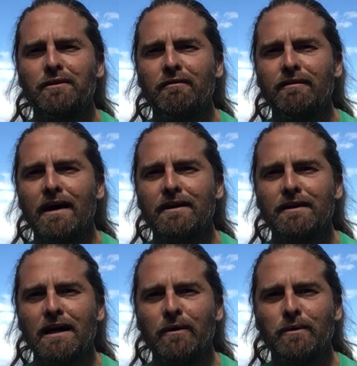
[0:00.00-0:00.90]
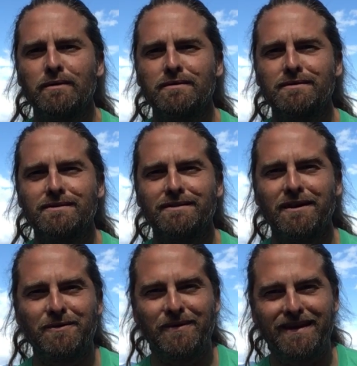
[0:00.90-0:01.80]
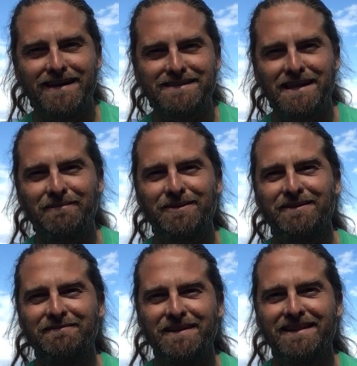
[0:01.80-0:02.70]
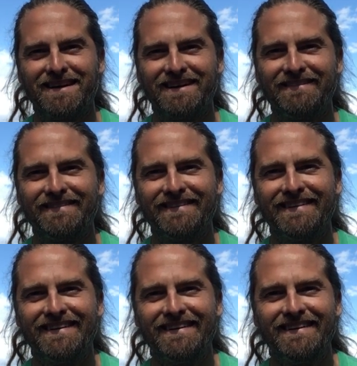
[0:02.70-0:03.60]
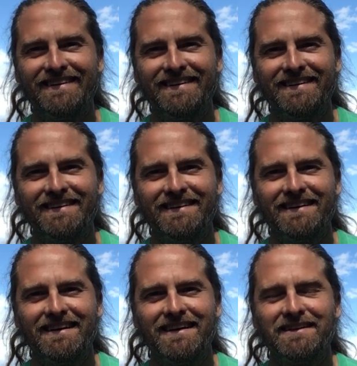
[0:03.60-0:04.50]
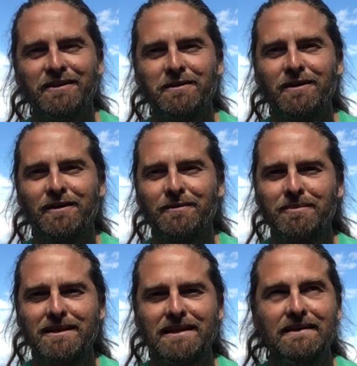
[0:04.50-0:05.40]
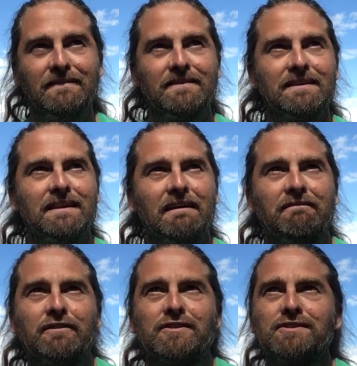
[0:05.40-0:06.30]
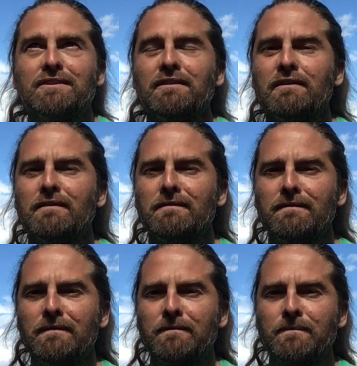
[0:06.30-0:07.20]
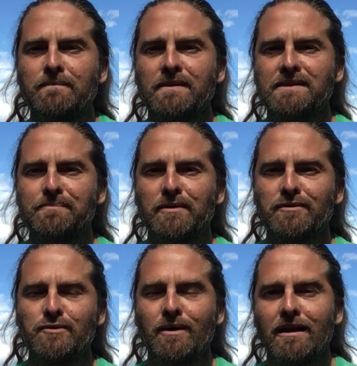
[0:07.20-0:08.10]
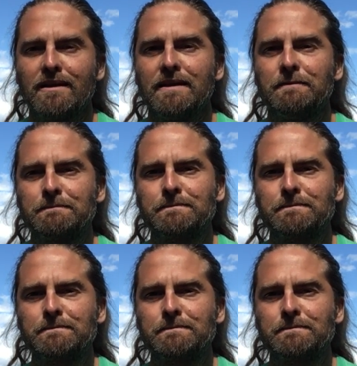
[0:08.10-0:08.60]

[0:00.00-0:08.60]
on the fact that I was done with that chapter of my life. and no longer believed in that version of spirituality,